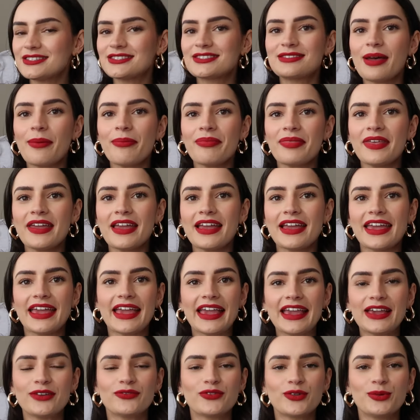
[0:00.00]
something
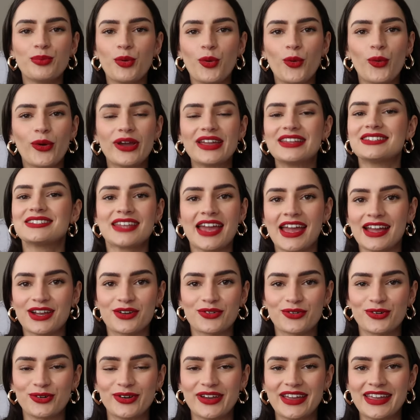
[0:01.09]
even more
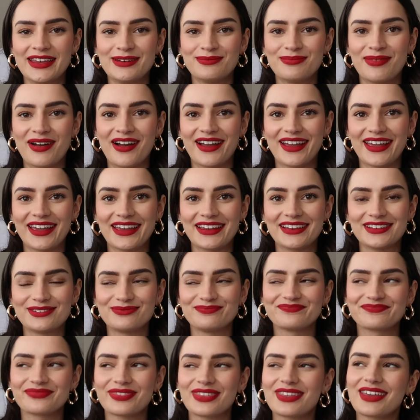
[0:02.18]
integral in my,
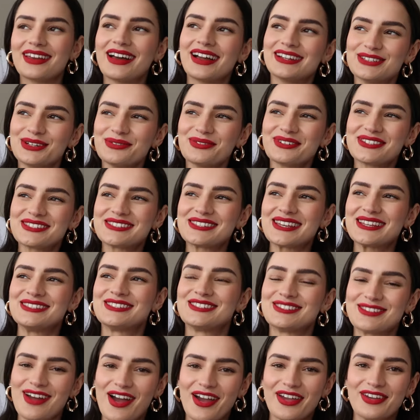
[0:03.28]
I don't want to say
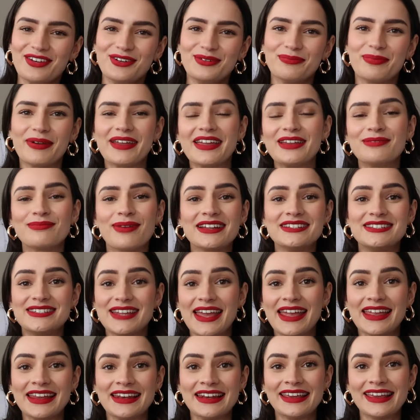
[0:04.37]
style, but in my
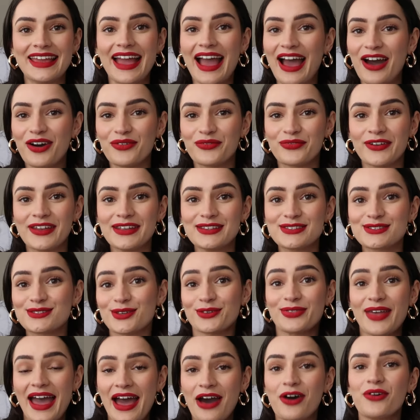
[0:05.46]
daily outfits. So
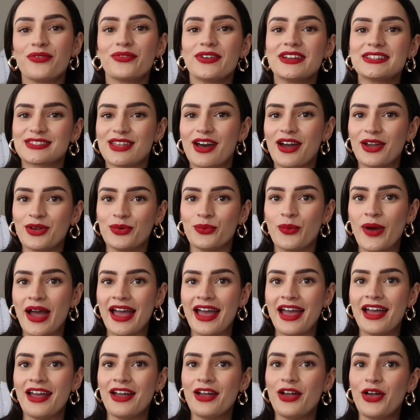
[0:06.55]
the outfits that I
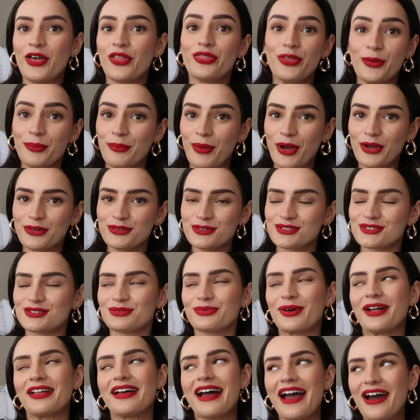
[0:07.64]
wear the most, well,